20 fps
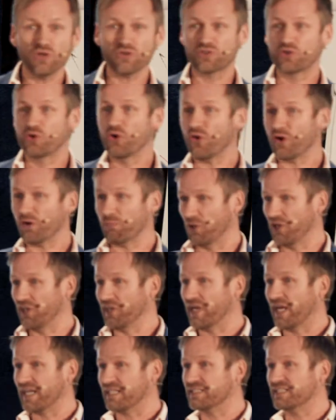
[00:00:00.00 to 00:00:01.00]
not curable
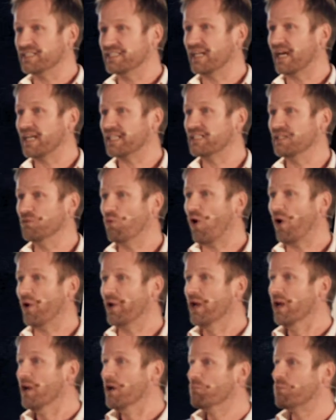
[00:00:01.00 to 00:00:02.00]
in
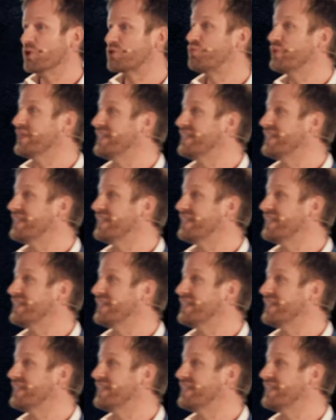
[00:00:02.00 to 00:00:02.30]
1991, but